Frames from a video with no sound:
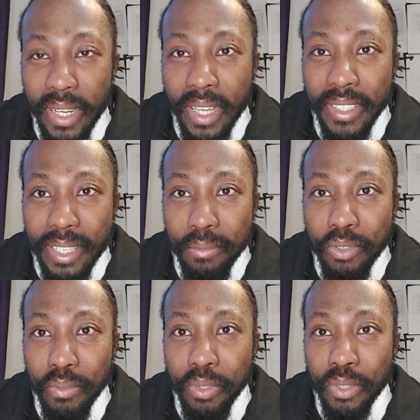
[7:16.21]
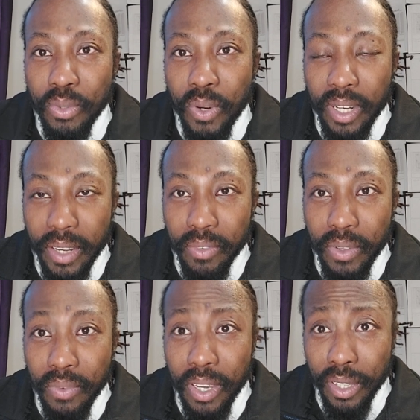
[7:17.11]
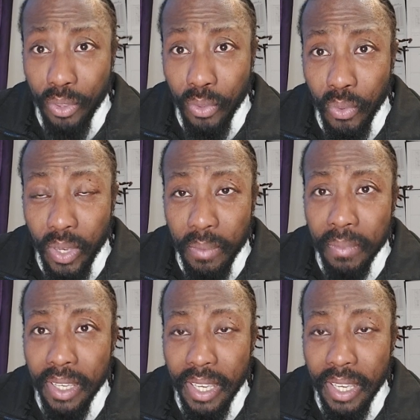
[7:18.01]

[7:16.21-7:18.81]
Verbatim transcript: and acceptable to our Heavenly Father through Him.